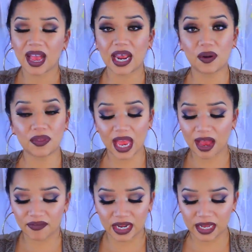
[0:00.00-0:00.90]
I know they
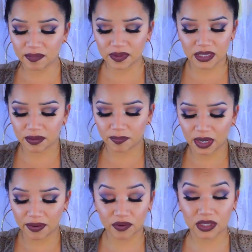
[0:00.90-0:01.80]
have names,
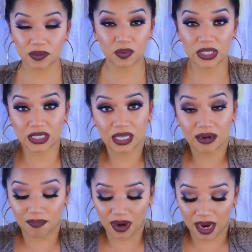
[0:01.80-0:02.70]
but for some
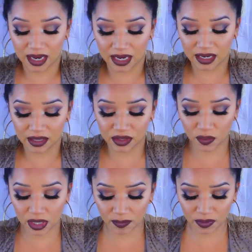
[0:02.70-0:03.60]
reason, mine
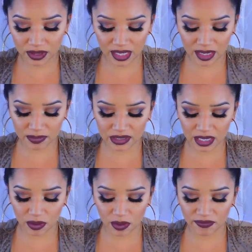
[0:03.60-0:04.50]
don't come with names.
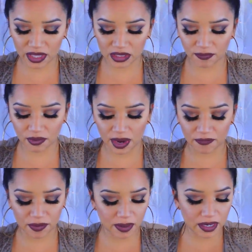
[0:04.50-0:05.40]
I don't know if that's for
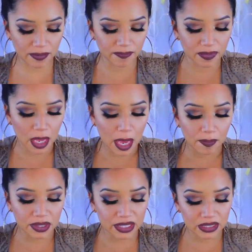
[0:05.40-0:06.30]
everybody,
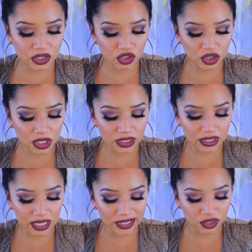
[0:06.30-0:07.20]
but this is
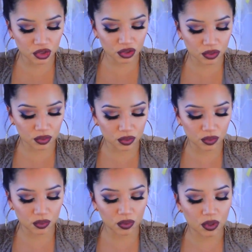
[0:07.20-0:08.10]
just a
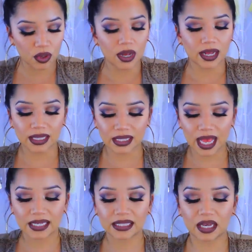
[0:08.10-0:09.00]
true...
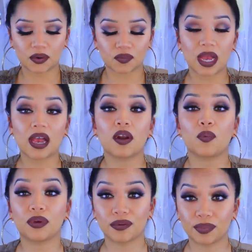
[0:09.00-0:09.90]
classic
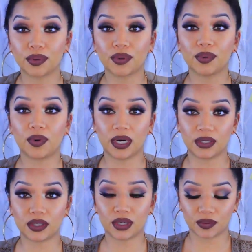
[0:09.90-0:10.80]
red with blue
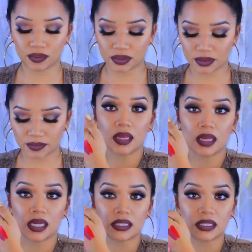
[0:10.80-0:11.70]
undertones.
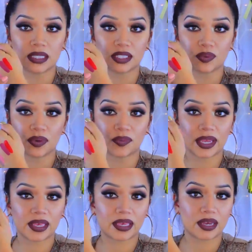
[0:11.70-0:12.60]
It's this one
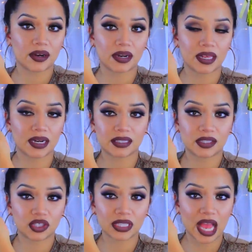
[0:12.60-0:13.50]
right here, and it
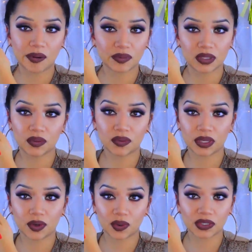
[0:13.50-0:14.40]
is just
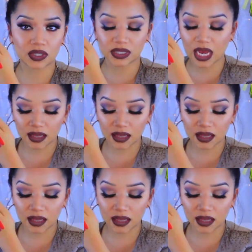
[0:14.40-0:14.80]
absolutely gorgeous.